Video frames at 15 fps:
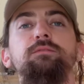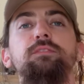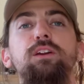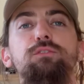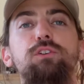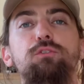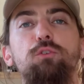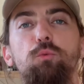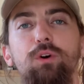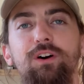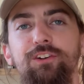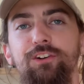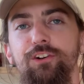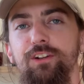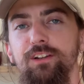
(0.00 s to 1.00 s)
Have you ever
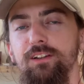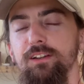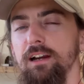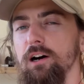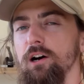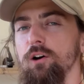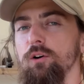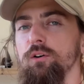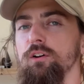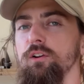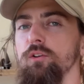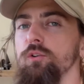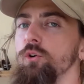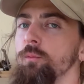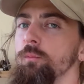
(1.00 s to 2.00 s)
wondered how
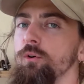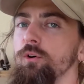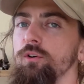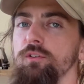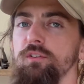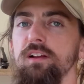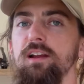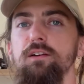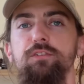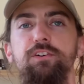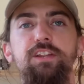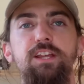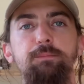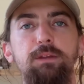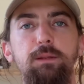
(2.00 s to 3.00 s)
normal,
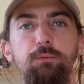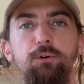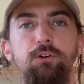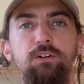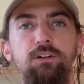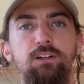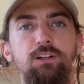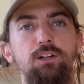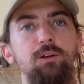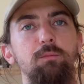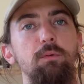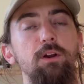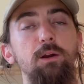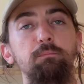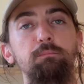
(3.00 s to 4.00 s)
everyday people
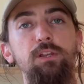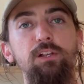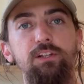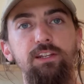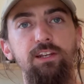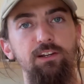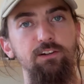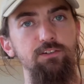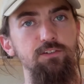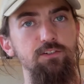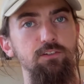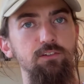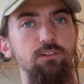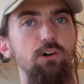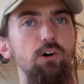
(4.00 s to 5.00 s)
become
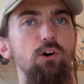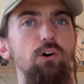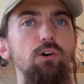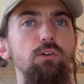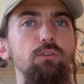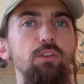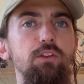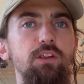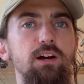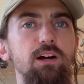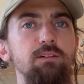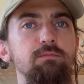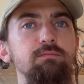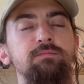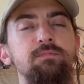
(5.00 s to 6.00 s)
millionaires all the
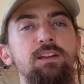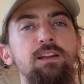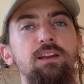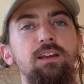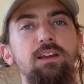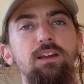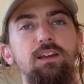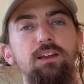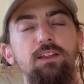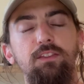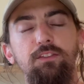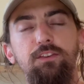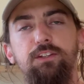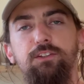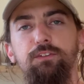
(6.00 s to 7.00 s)
time?
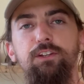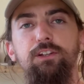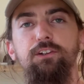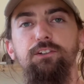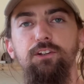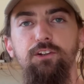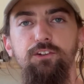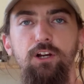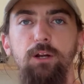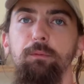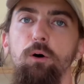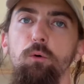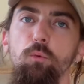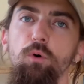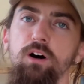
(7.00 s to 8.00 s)
This video is going to talk
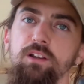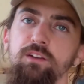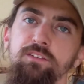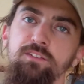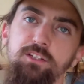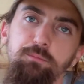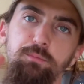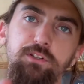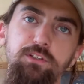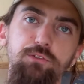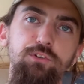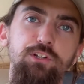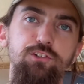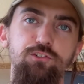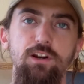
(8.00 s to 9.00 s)
about one
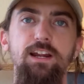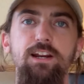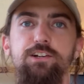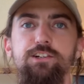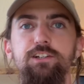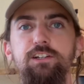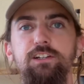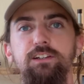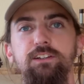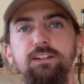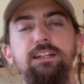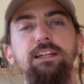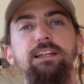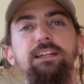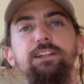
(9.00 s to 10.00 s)
specific strategy
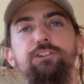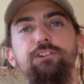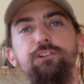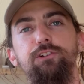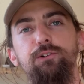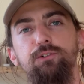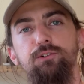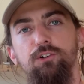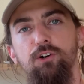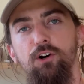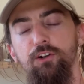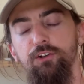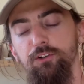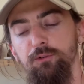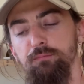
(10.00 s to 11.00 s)
that can get you
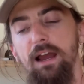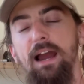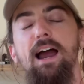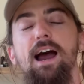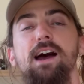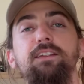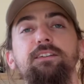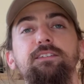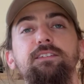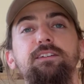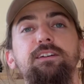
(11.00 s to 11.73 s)
on your path